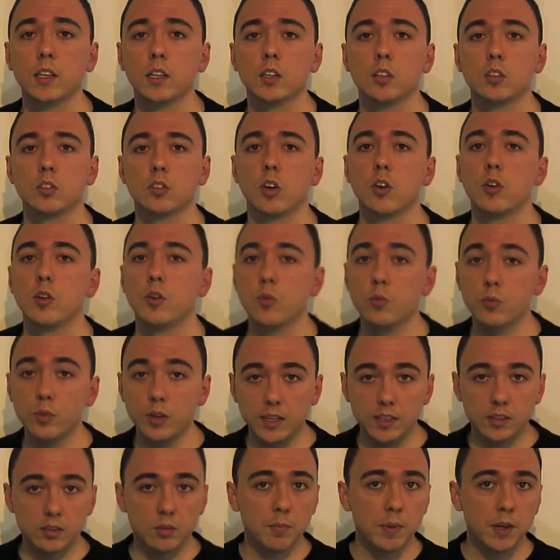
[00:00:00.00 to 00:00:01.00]
So you
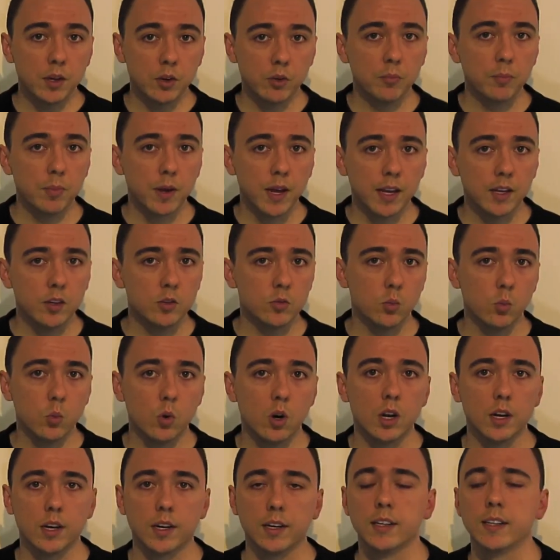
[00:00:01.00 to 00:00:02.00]
need to be on page
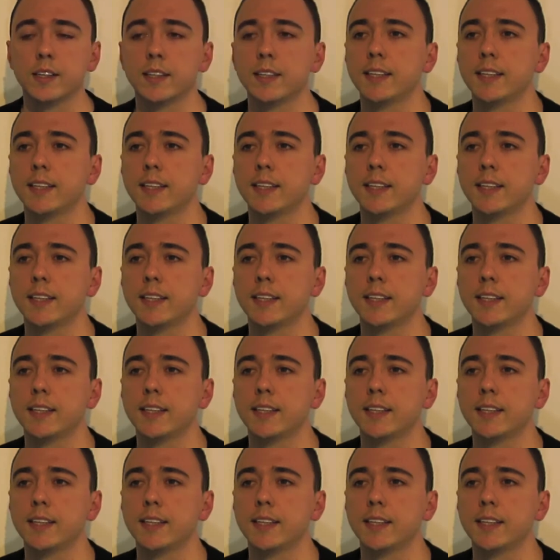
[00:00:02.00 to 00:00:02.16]
1.